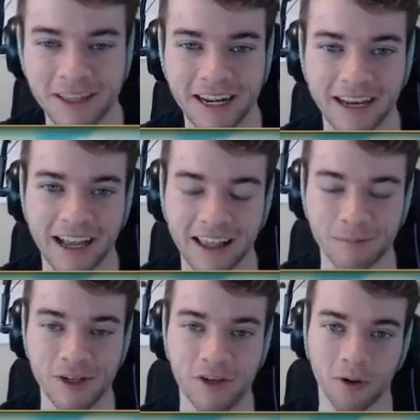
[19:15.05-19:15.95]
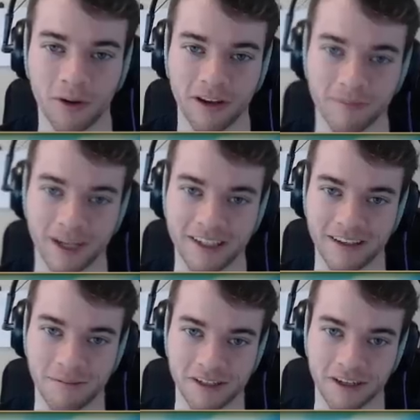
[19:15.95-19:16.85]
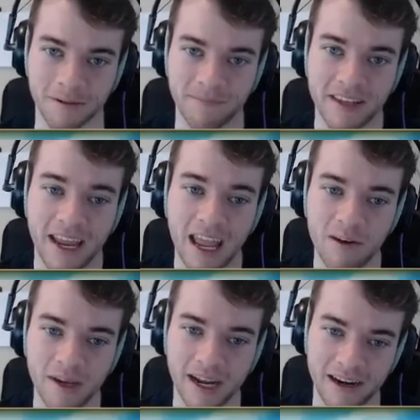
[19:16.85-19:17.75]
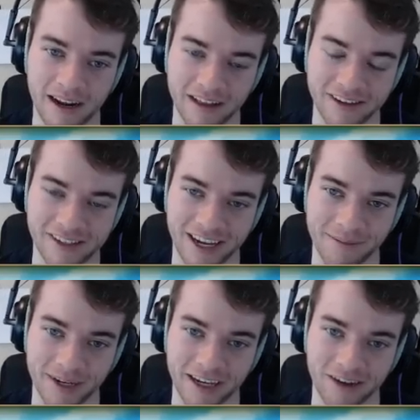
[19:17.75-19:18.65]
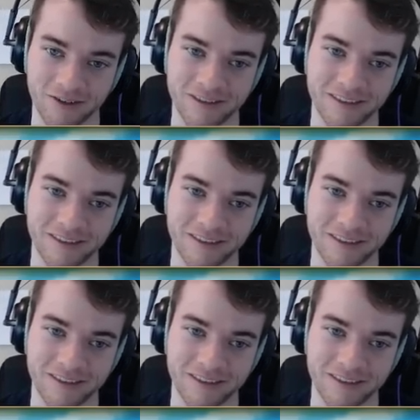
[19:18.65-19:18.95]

that I got like majority of my team still. And we got an Alakazam now.